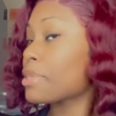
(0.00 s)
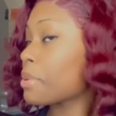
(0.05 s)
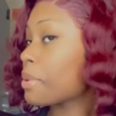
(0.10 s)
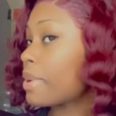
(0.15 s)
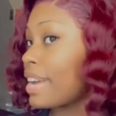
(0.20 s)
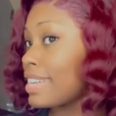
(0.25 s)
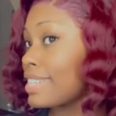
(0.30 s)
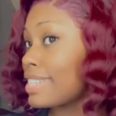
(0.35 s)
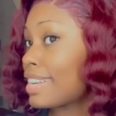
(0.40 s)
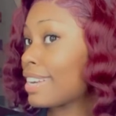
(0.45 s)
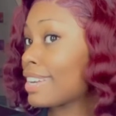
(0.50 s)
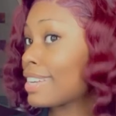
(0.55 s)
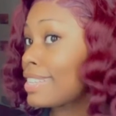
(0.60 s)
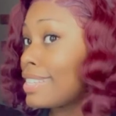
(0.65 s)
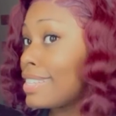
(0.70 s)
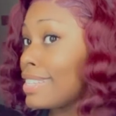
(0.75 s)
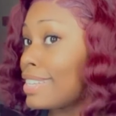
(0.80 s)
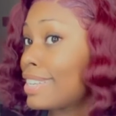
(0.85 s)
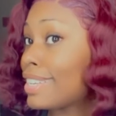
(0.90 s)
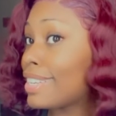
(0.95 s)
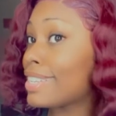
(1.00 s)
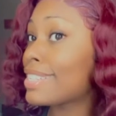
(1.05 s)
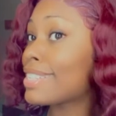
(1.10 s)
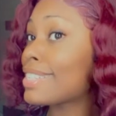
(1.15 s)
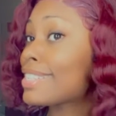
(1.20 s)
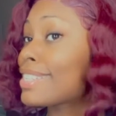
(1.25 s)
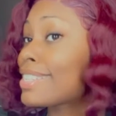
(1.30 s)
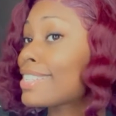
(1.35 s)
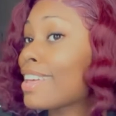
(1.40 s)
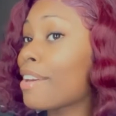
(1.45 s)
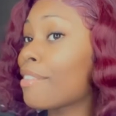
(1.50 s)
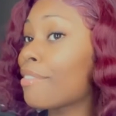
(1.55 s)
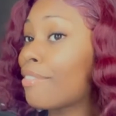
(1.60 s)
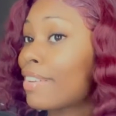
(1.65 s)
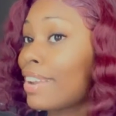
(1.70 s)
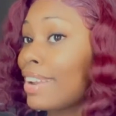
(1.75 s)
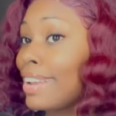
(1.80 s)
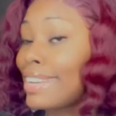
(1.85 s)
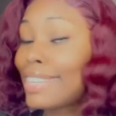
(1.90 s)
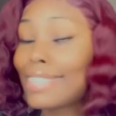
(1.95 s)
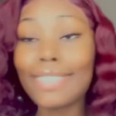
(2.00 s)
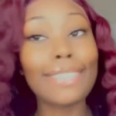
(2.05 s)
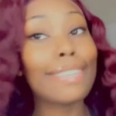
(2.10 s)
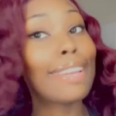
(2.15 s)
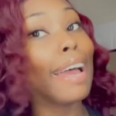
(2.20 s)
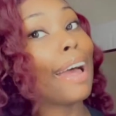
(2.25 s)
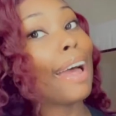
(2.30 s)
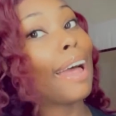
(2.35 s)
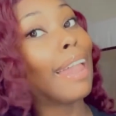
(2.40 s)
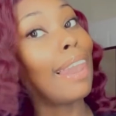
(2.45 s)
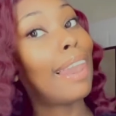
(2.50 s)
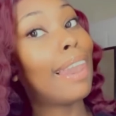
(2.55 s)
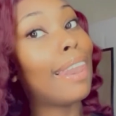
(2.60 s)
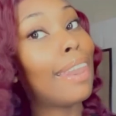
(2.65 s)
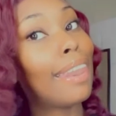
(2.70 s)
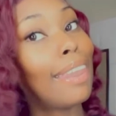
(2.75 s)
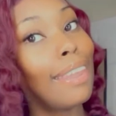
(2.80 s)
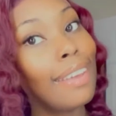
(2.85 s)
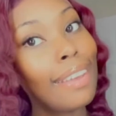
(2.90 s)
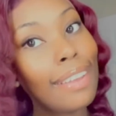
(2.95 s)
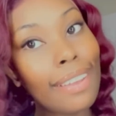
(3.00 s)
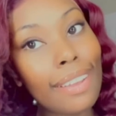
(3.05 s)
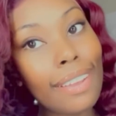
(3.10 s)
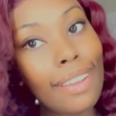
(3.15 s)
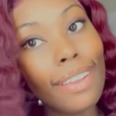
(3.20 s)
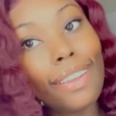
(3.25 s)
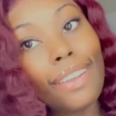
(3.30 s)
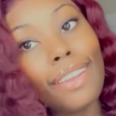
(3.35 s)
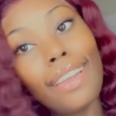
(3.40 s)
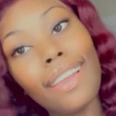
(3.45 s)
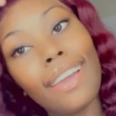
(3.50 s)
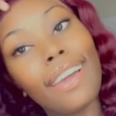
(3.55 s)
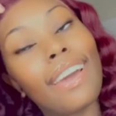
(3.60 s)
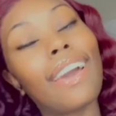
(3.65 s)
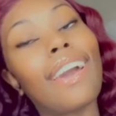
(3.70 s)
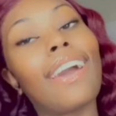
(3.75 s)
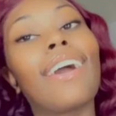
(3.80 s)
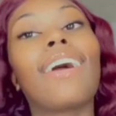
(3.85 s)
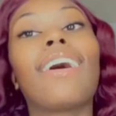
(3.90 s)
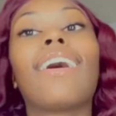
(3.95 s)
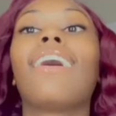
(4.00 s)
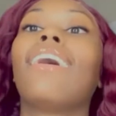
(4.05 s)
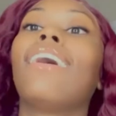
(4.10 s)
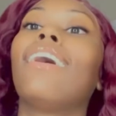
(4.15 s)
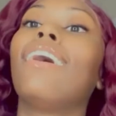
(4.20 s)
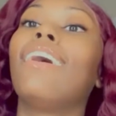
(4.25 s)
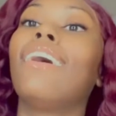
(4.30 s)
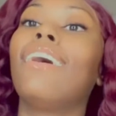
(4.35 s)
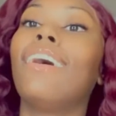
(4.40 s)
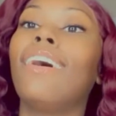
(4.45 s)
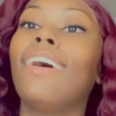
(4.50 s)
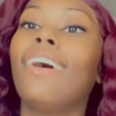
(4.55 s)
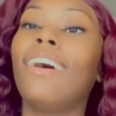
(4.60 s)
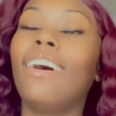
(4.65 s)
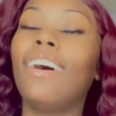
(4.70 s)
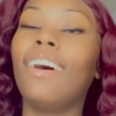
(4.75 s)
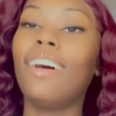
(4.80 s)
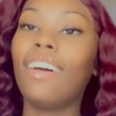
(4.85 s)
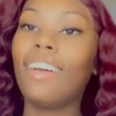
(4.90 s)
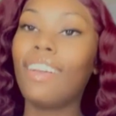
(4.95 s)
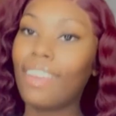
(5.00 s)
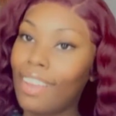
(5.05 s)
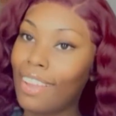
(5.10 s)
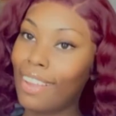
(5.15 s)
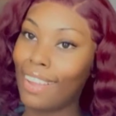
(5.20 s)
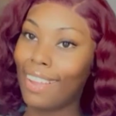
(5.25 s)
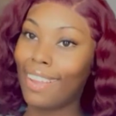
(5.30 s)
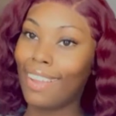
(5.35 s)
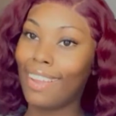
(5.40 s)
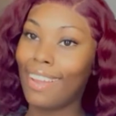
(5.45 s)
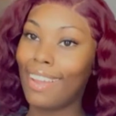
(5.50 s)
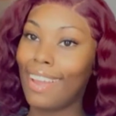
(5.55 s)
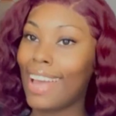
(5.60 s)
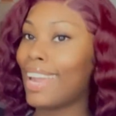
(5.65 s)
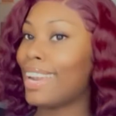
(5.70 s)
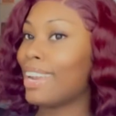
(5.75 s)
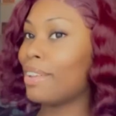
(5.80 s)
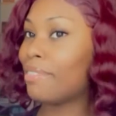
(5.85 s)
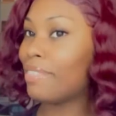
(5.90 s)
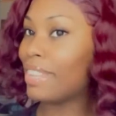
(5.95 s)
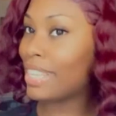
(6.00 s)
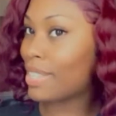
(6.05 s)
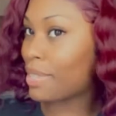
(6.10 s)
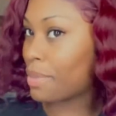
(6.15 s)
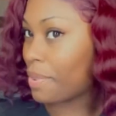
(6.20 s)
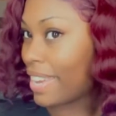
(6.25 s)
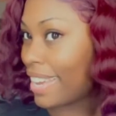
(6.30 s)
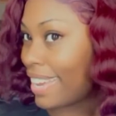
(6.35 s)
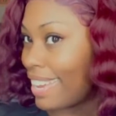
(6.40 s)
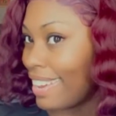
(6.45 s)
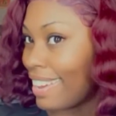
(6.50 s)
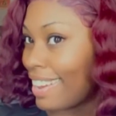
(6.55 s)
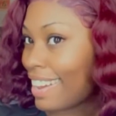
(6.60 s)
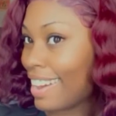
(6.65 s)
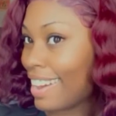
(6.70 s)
so as y'all can see, this is the finished look. I love this wig.